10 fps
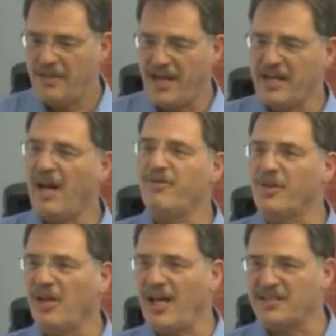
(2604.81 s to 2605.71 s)
They
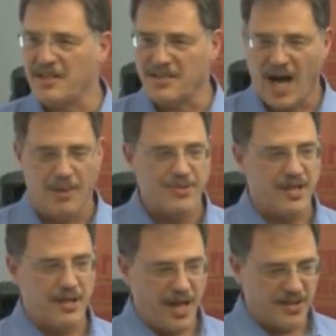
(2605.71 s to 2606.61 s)
nevertheless
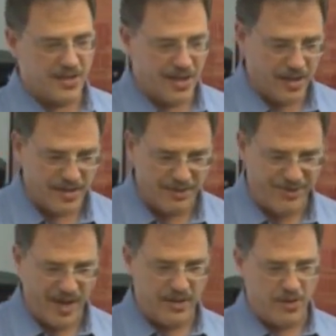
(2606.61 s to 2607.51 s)
adopted as their
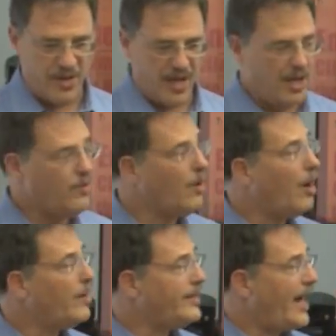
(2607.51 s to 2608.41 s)
defender and
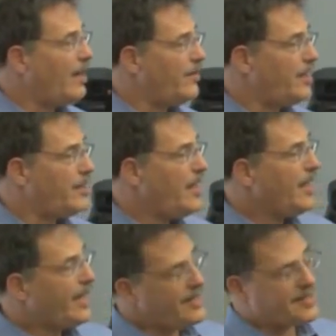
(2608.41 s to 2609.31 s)
hero. And now that
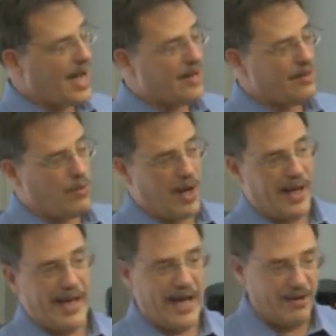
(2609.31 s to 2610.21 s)
he's out of the
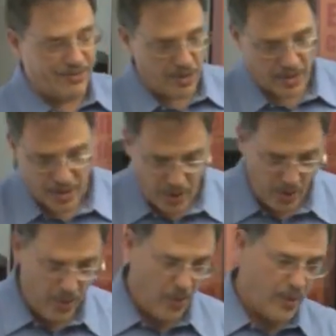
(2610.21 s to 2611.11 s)
way after a
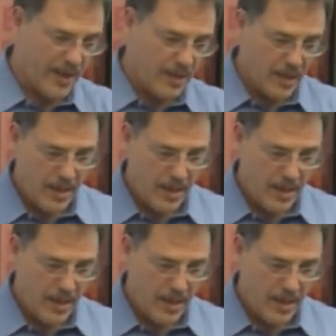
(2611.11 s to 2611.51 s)
coup and